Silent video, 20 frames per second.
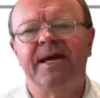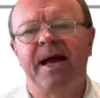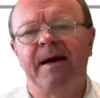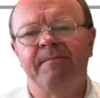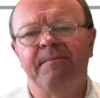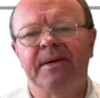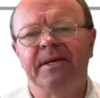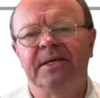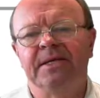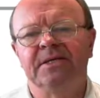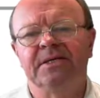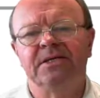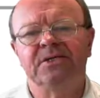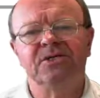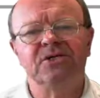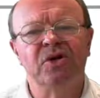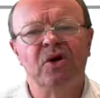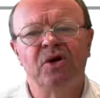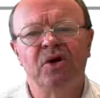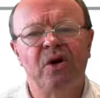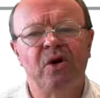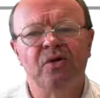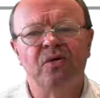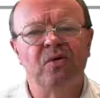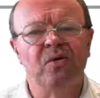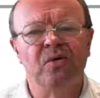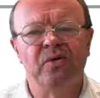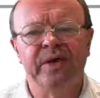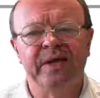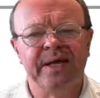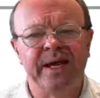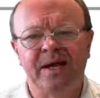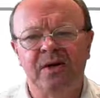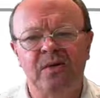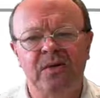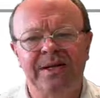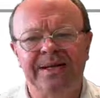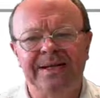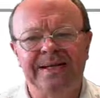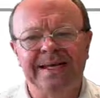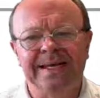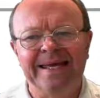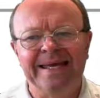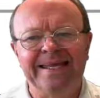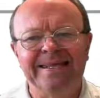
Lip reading: company does not own all the equity